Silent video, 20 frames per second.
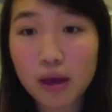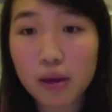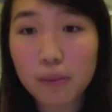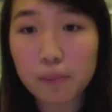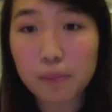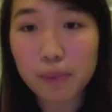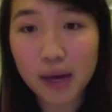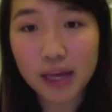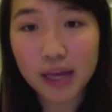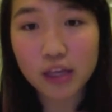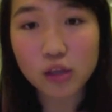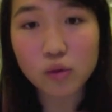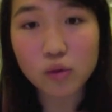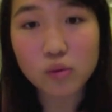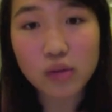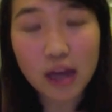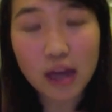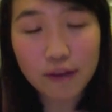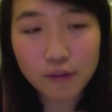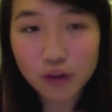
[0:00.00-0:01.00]
but you
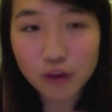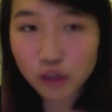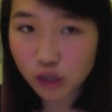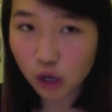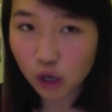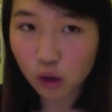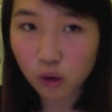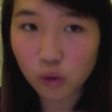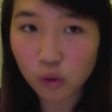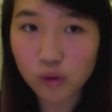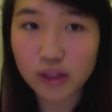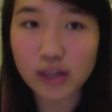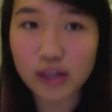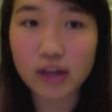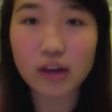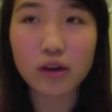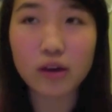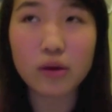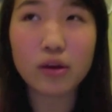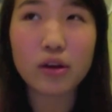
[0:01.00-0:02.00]
never know
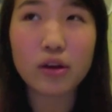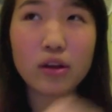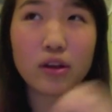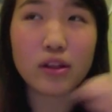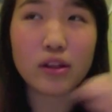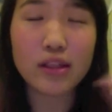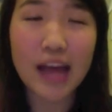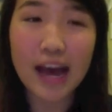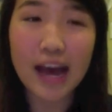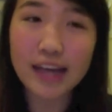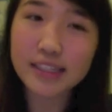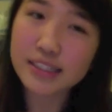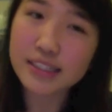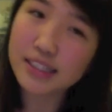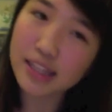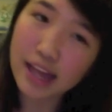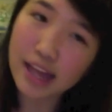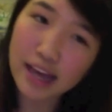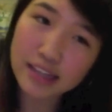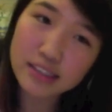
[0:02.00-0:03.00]
the
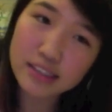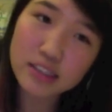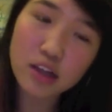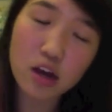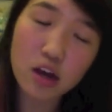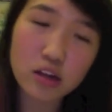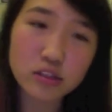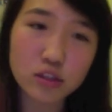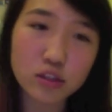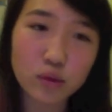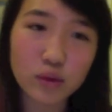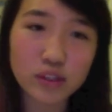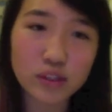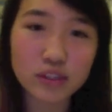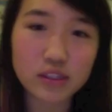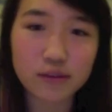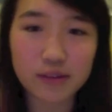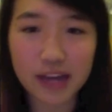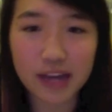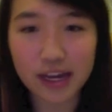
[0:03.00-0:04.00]
last
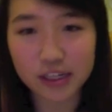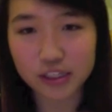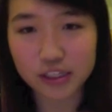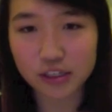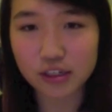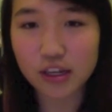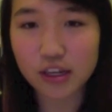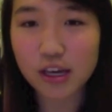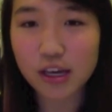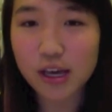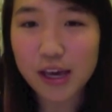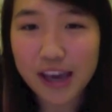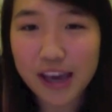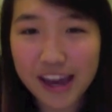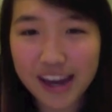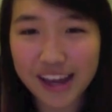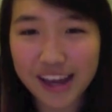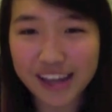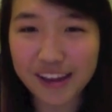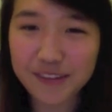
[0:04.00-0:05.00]
consequence of an action.
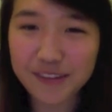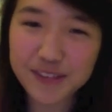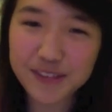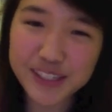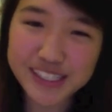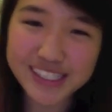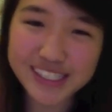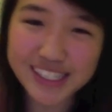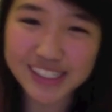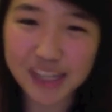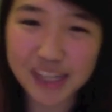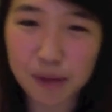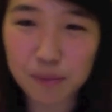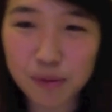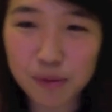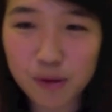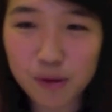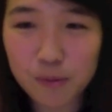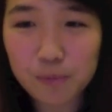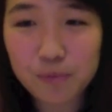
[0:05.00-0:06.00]
And I gave this
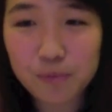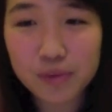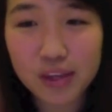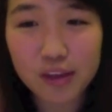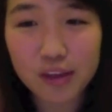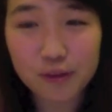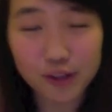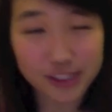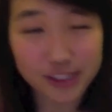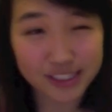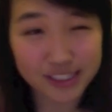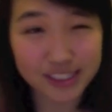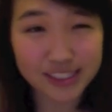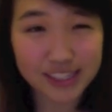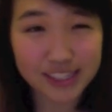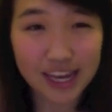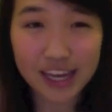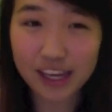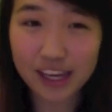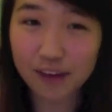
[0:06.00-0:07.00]
example. For
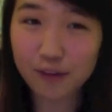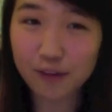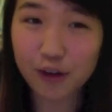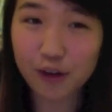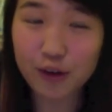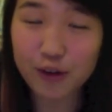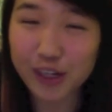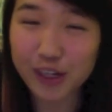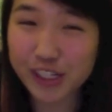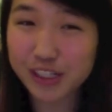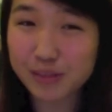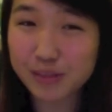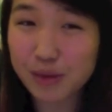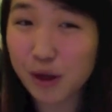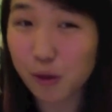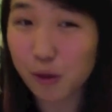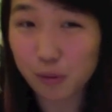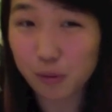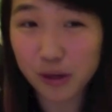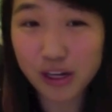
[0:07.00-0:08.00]
instance, I give Harish my
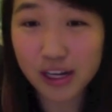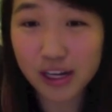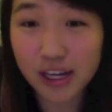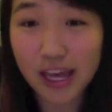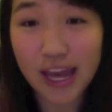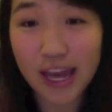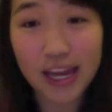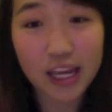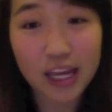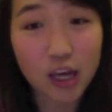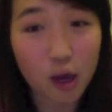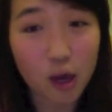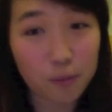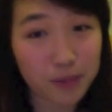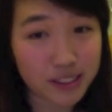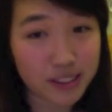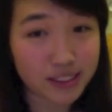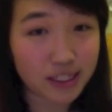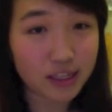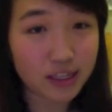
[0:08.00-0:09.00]
homework and he
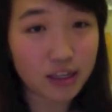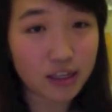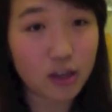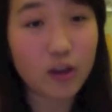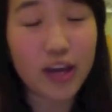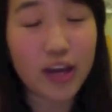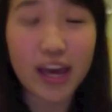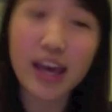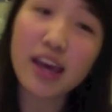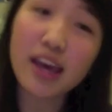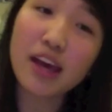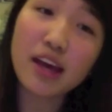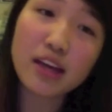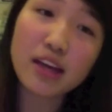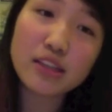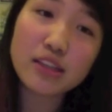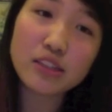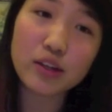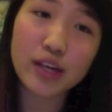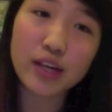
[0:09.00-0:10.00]
copies it. Okay,
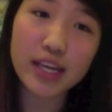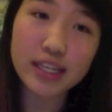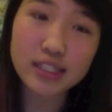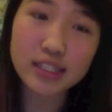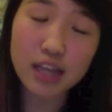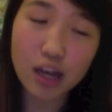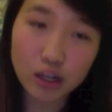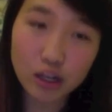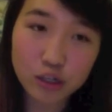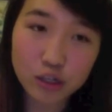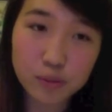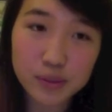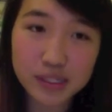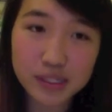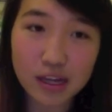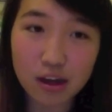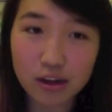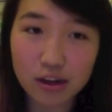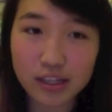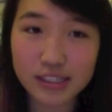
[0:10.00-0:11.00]
so he gets
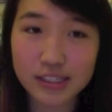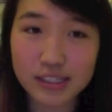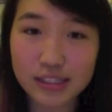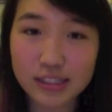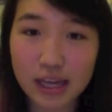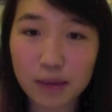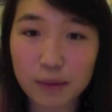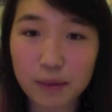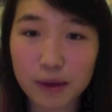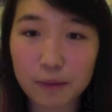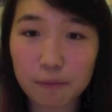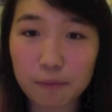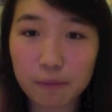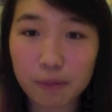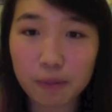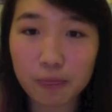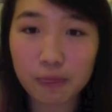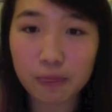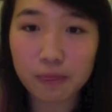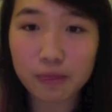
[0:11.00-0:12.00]
100% on his assignment.
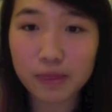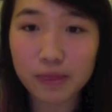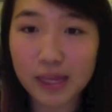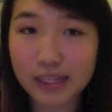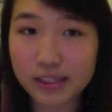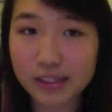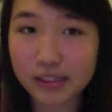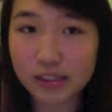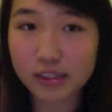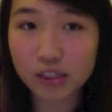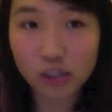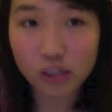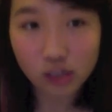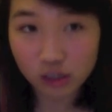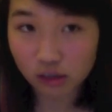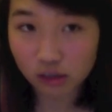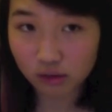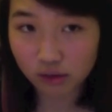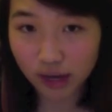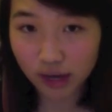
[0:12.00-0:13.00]
That's
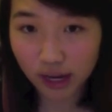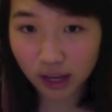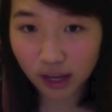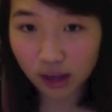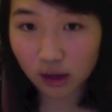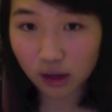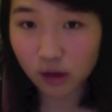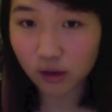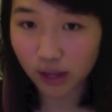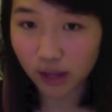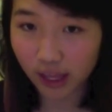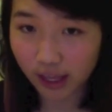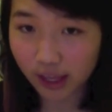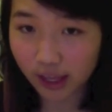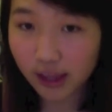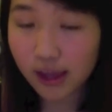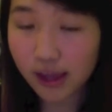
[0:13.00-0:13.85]
good, right? Okay,